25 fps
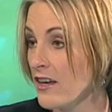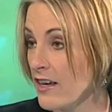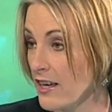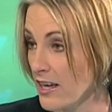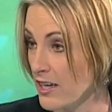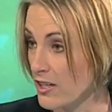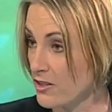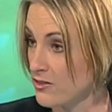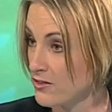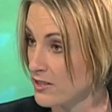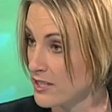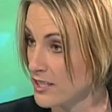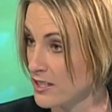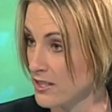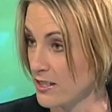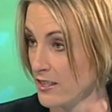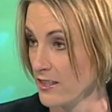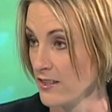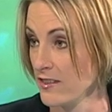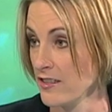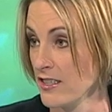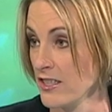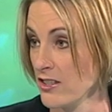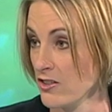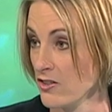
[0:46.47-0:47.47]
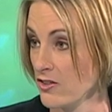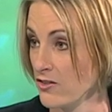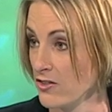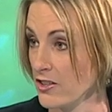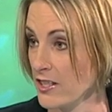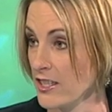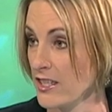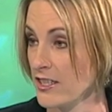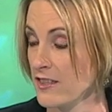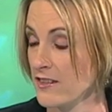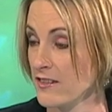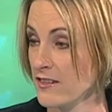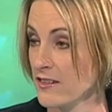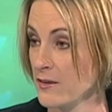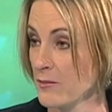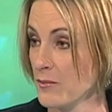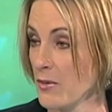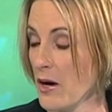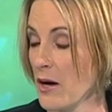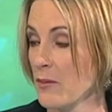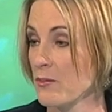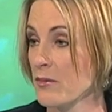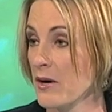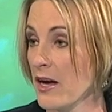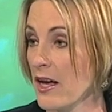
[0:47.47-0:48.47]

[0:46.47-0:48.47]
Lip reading: egregious history in Zimbabwe.